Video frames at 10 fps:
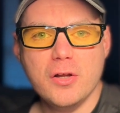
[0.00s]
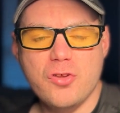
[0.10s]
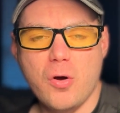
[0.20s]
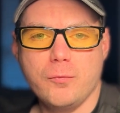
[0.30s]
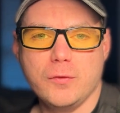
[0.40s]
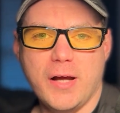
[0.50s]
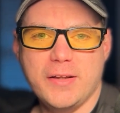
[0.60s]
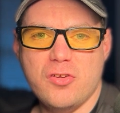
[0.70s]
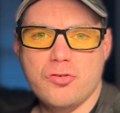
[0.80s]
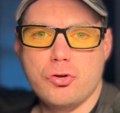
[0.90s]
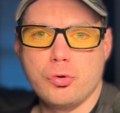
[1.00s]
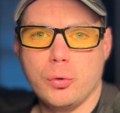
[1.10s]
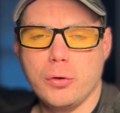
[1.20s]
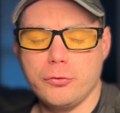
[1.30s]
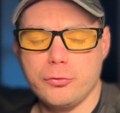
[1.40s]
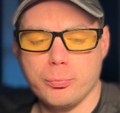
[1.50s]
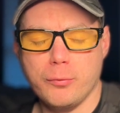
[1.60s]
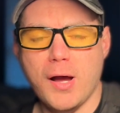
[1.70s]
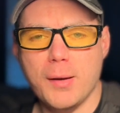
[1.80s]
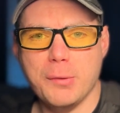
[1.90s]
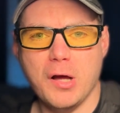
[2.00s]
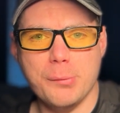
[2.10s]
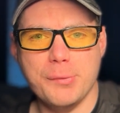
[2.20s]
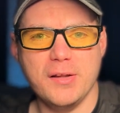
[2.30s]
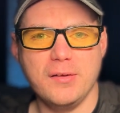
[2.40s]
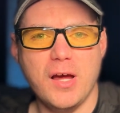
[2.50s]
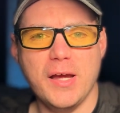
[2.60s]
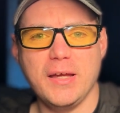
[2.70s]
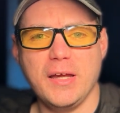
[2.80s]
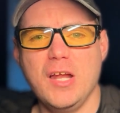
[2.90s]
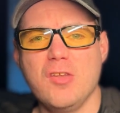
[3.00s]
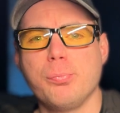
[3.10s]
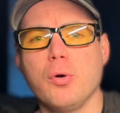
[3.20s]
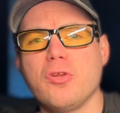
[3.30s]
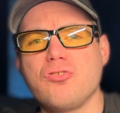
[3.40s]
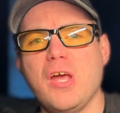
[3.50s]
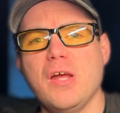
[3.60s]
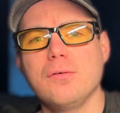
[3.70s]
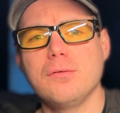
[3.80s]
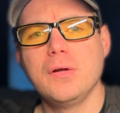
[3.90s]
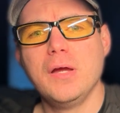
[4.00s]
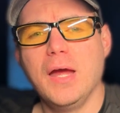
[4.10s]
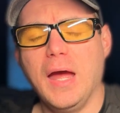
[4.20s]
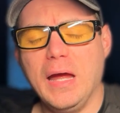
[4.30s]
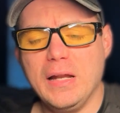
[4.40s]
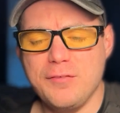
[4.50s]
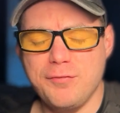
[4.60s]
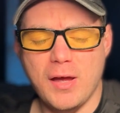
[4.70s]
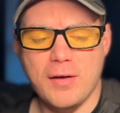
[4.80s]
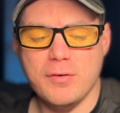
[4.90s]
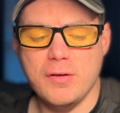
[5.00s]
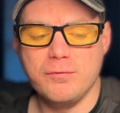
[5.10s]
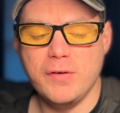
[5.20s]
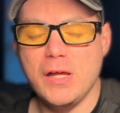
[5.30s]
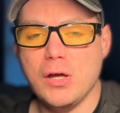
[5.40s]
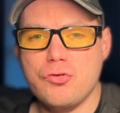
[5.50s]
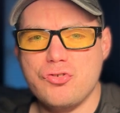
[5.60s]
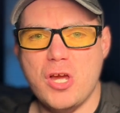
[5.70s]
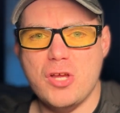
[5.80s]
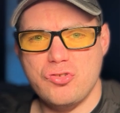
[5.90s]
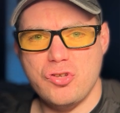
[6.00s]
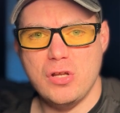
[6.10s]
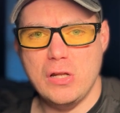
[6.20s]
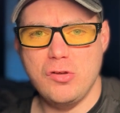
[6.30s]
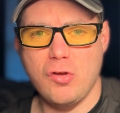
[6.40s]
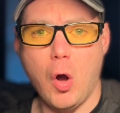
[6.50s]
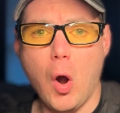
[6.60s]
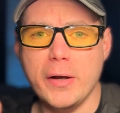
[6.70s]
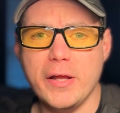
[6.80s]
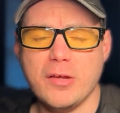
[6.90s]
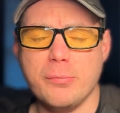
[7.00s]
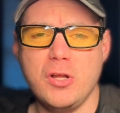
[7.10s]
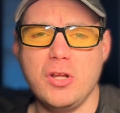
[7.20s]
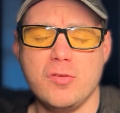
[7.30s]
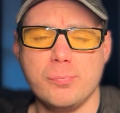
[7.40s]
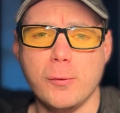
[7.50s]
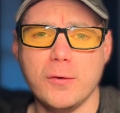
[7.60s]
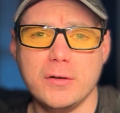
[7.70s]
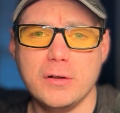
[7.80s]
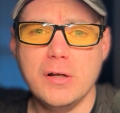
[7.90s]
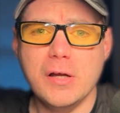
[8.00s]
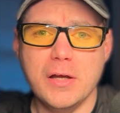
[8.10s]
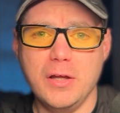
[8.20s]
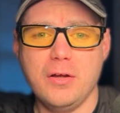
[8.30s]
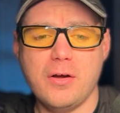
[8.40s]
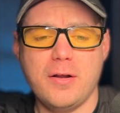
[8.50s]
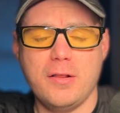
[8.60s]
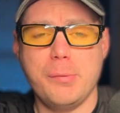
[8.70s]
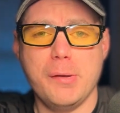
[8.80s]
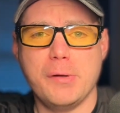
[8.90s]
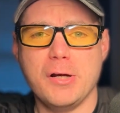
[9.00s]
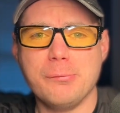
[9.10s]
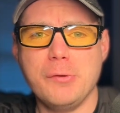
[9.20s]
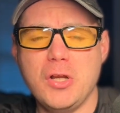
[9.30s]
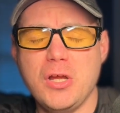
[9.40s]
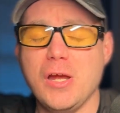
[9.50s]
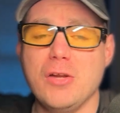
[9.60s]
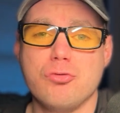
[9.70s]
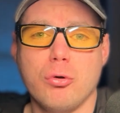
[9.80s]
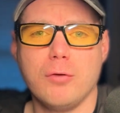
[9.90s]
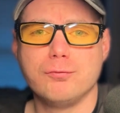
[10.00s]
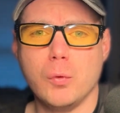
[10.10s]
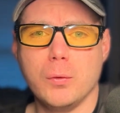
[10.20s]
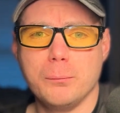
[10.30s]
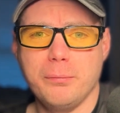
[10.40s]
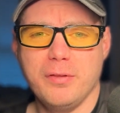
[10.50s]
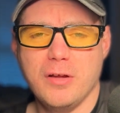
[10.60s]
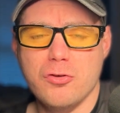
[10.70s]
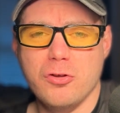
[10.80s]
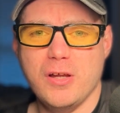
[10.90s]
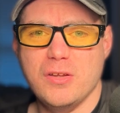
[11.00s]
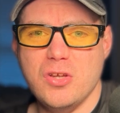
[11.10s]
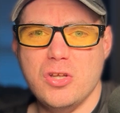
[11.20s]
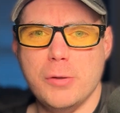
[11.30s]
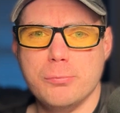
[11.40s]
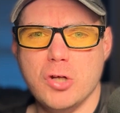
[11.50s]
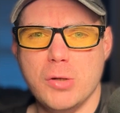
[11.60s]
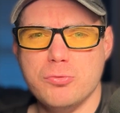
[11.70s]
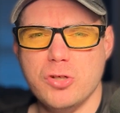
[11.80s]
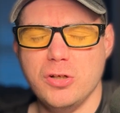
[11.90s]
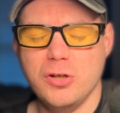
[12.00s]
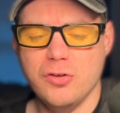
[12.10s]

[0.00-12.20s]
So if you like this tutorial, subscribe, comment, like, and support the channel. And if you have any video suggestions or you need community support, you can go down to the Big Bear community and join our forum. There's a link in the YouTube description.